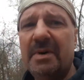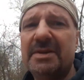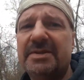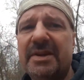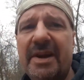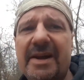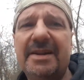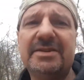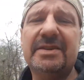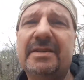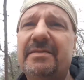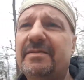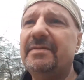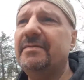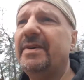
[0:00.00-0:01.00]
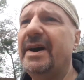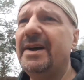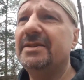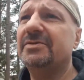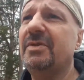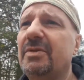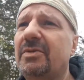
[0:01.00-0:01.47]
muscadine
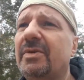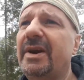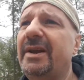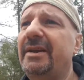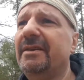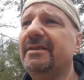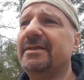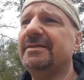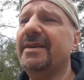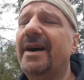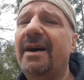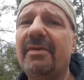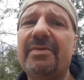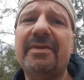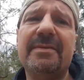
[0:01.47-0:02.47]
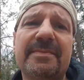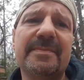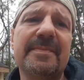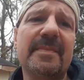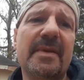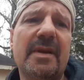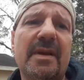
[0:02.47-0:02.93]
vines grow great here in the south,
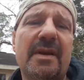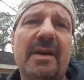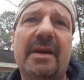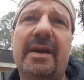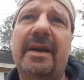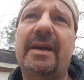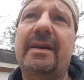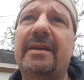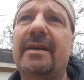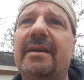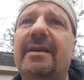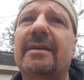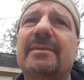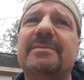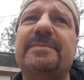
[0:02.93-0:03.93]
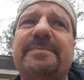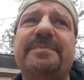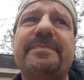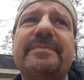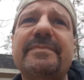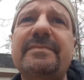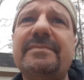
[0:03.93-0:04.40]
and uh,
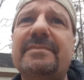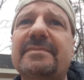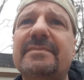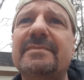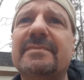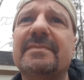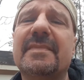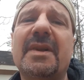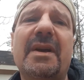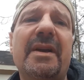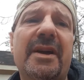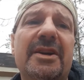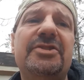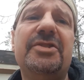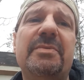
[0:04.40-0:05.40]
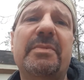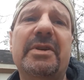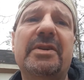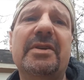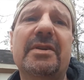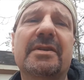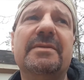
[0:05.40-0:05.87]
it should be
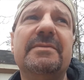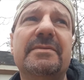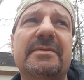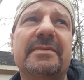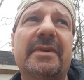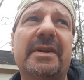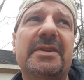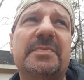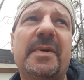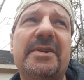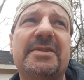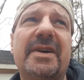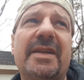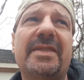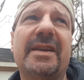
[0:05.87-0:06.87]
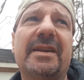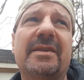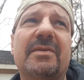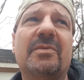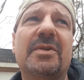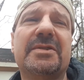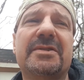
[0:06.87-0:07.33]
good and especially I think
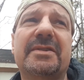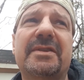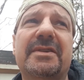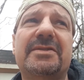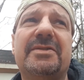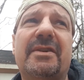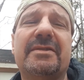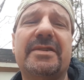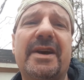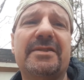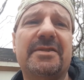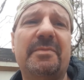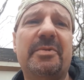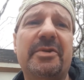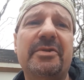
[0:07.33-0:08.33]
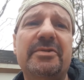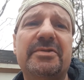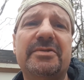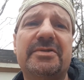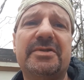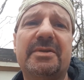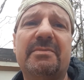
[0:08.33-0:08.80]
once it starts actually
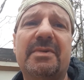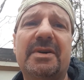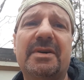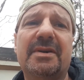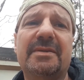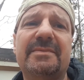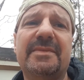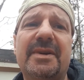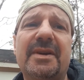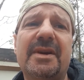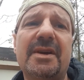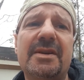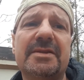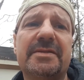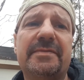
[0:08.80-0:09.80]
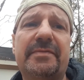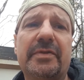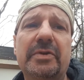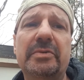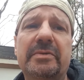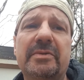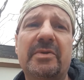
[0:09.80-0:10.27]
producing some uh, some
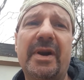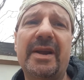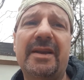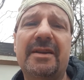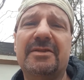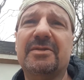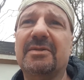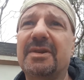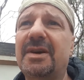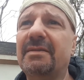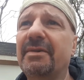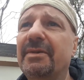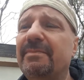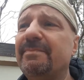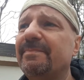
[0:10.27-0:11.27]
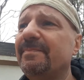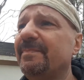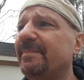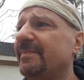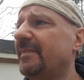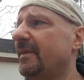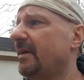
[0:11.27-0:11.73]
fruit, grandkids will love it.
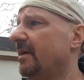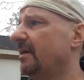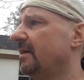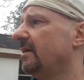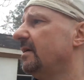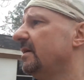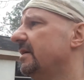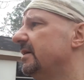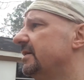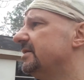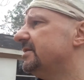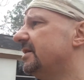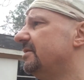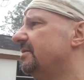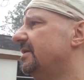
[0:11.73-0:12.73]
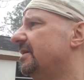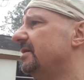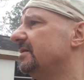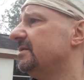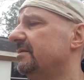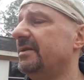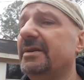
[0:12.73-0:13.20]
So uh,
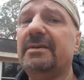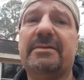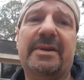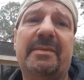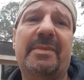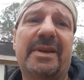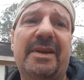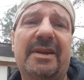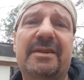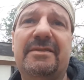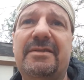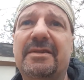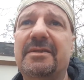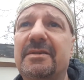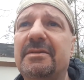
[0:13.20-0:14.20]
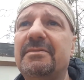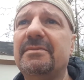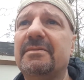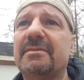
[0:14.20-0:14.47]
well, and my kids too.